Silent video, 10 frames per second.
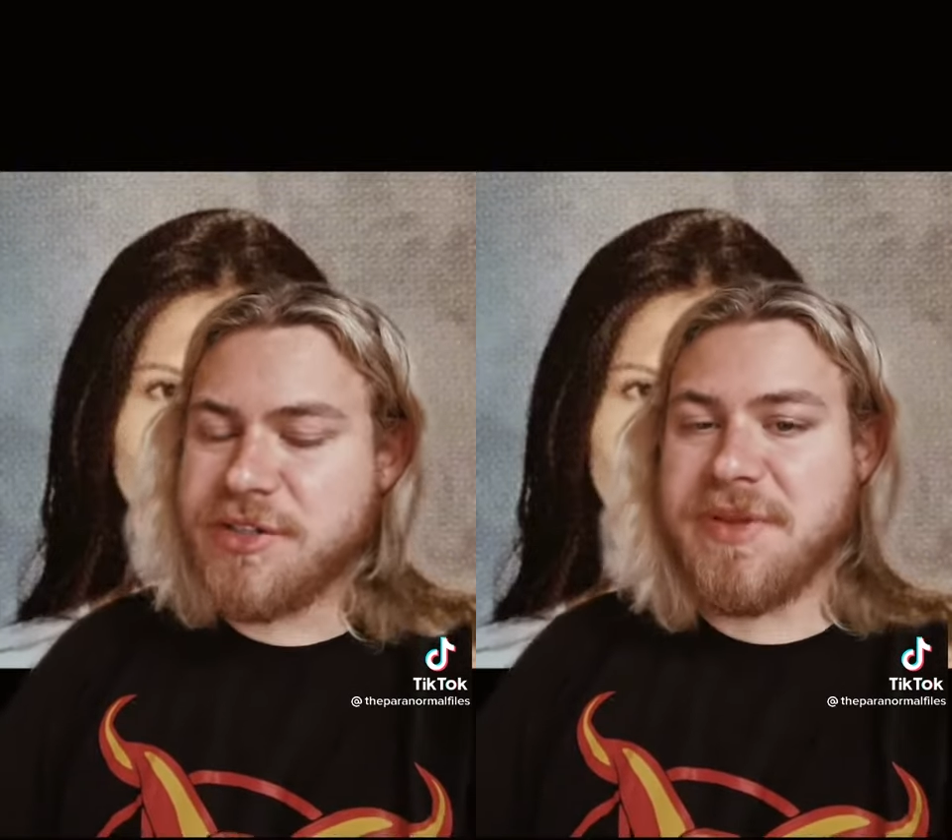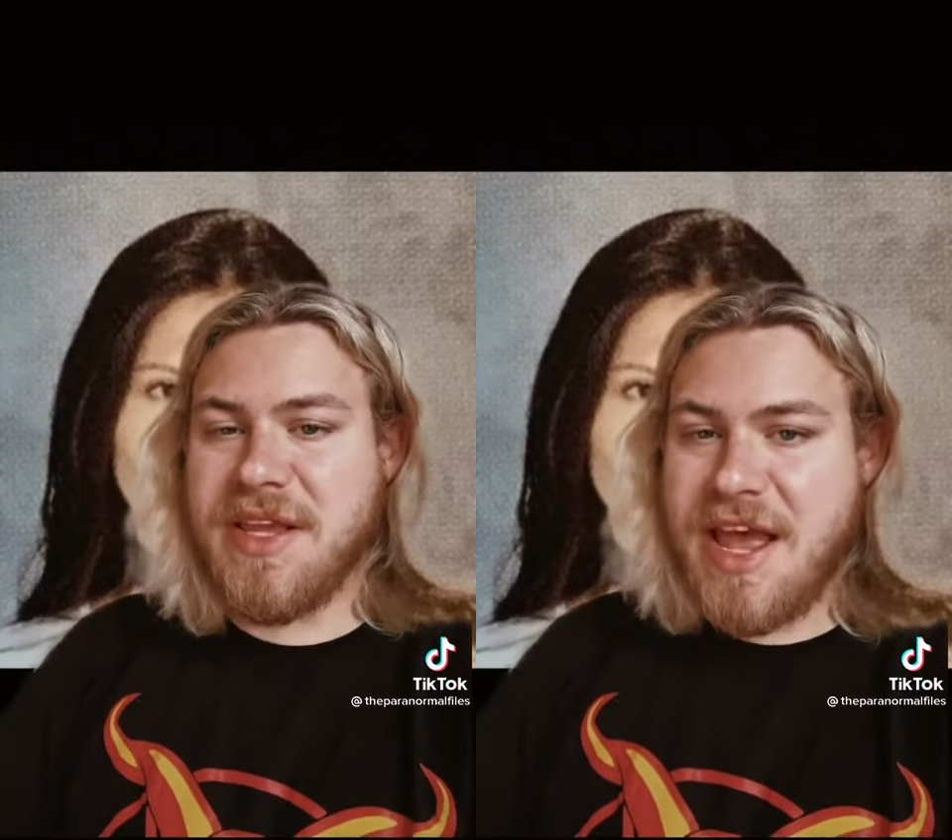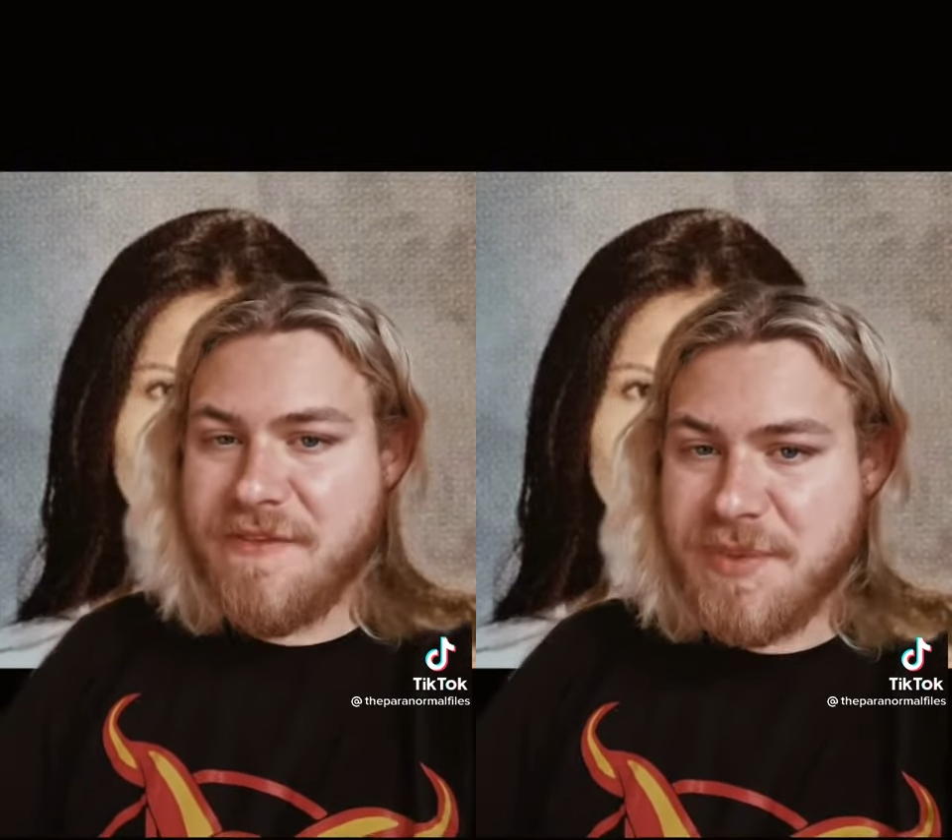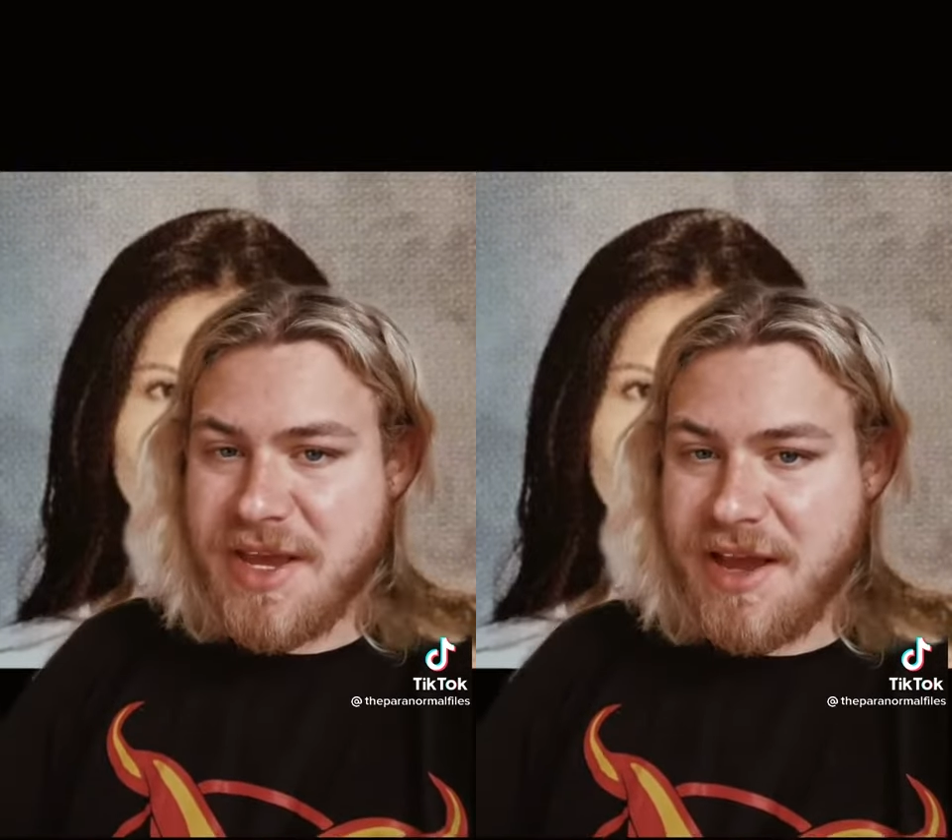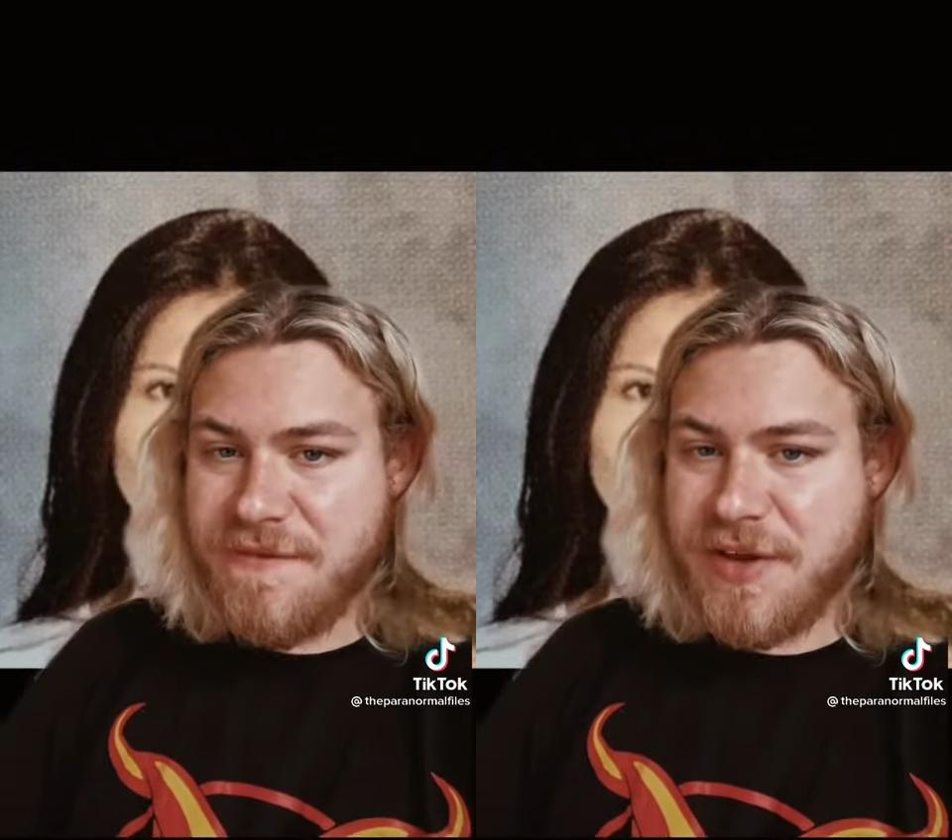but the F B
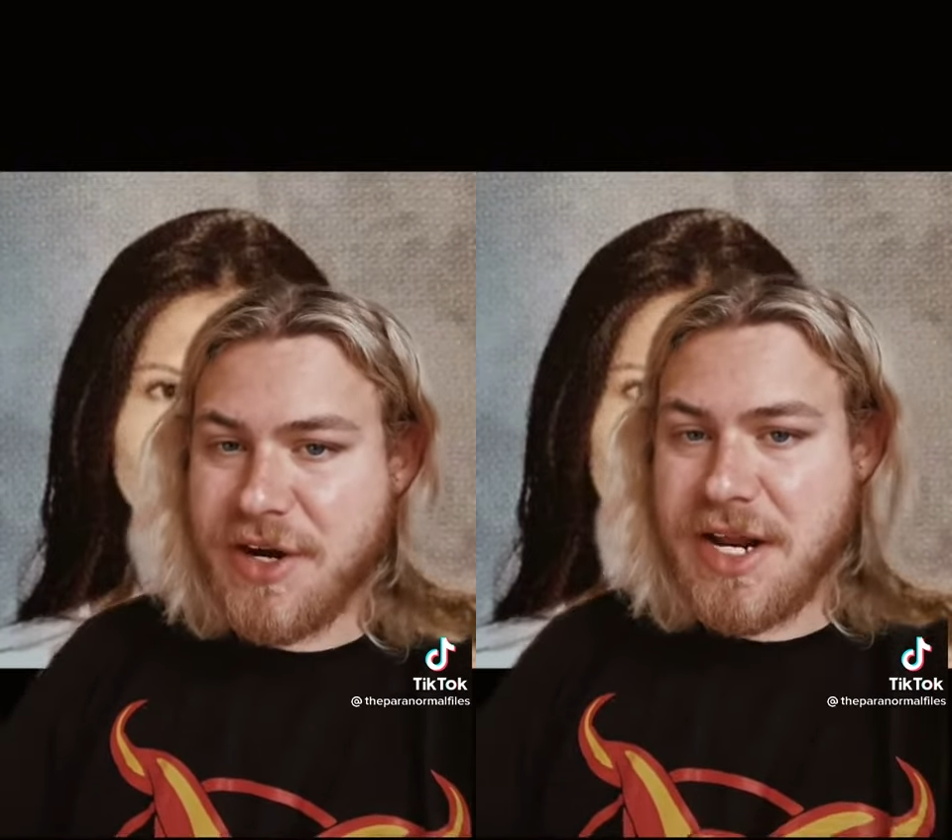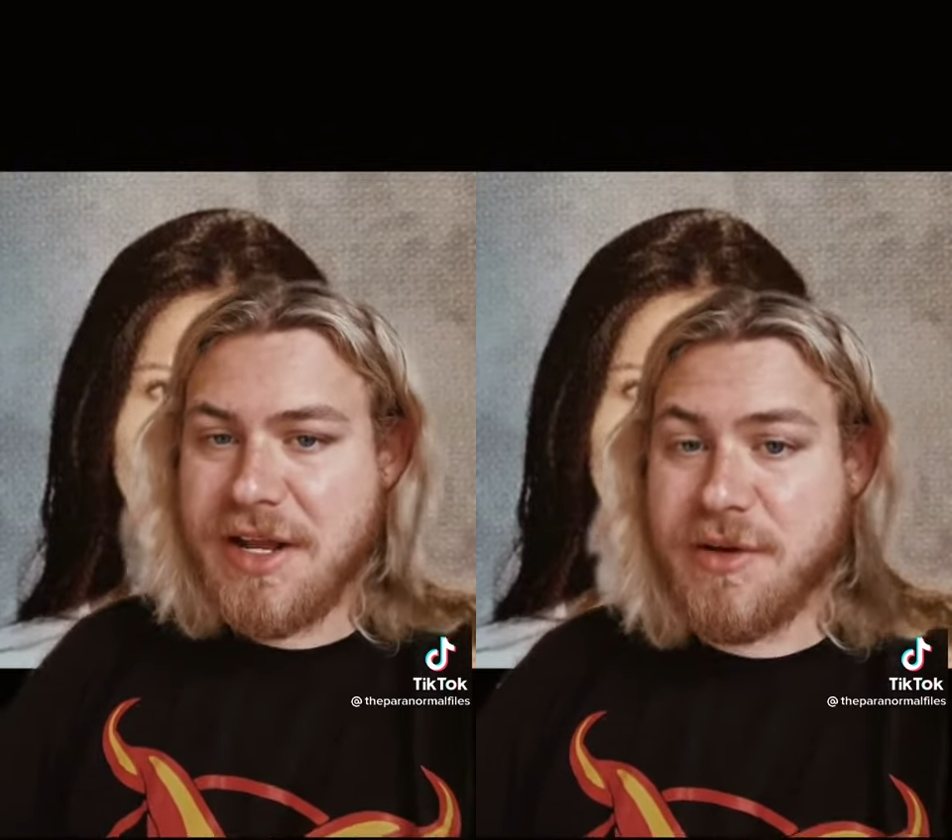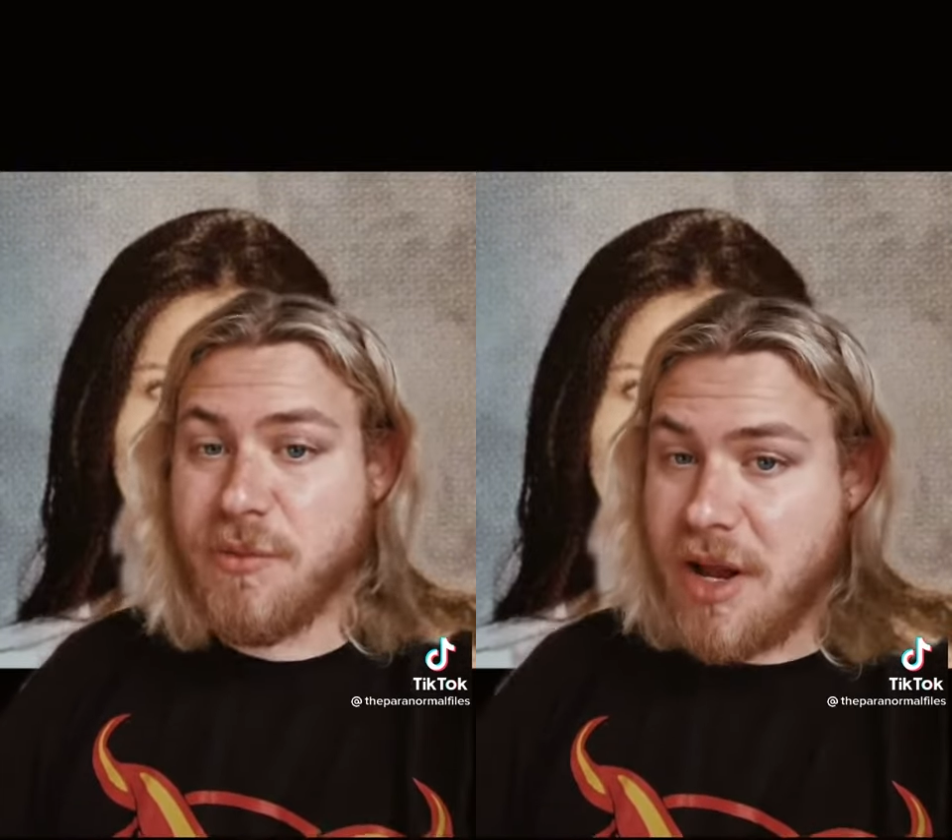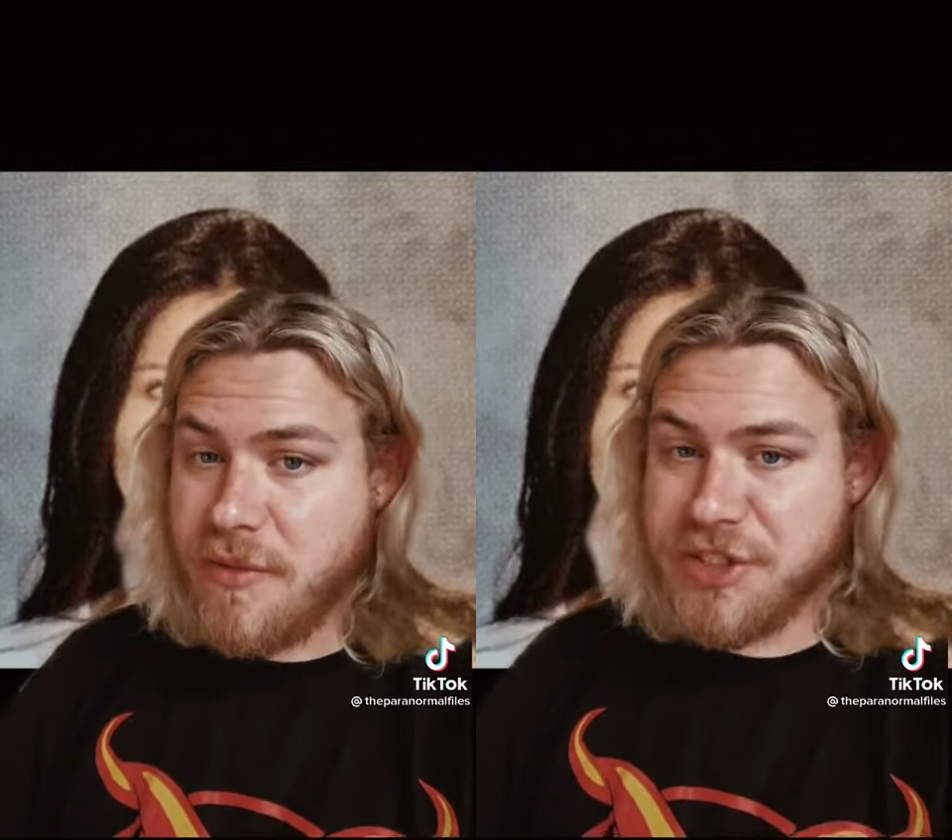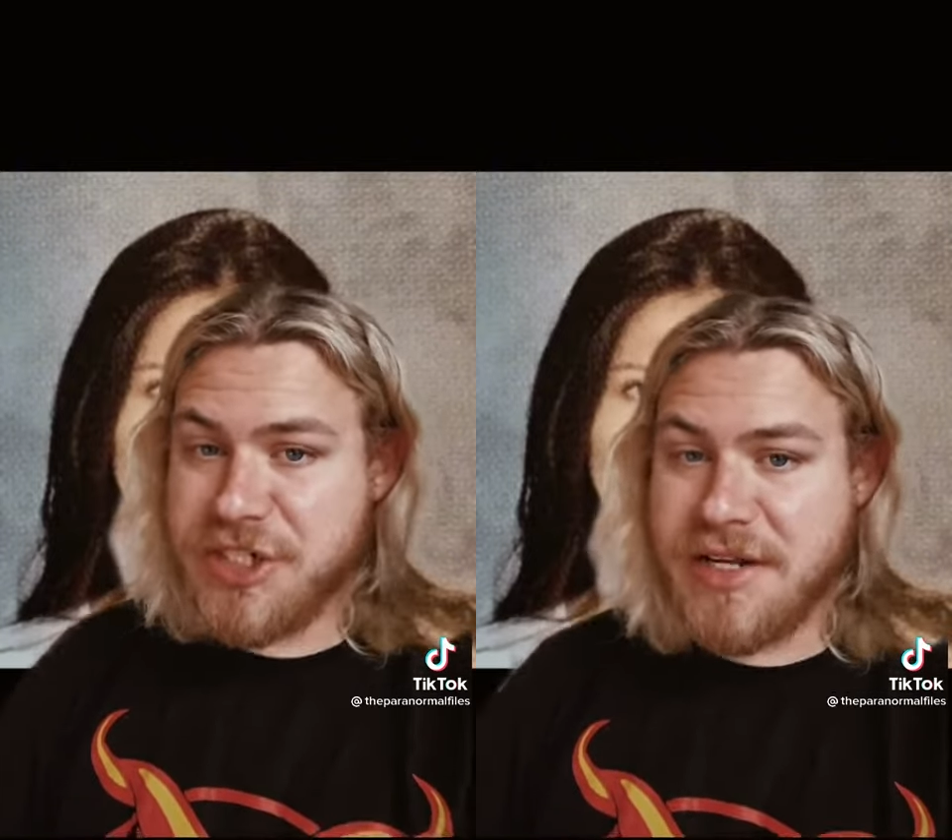I figured out that right when
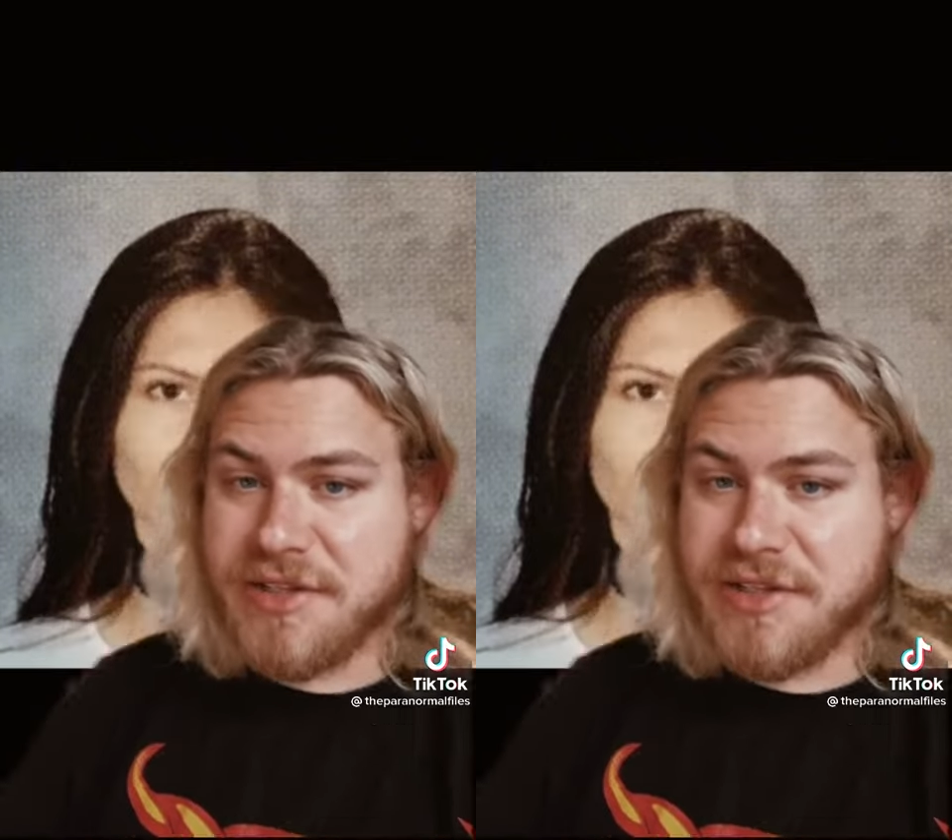she got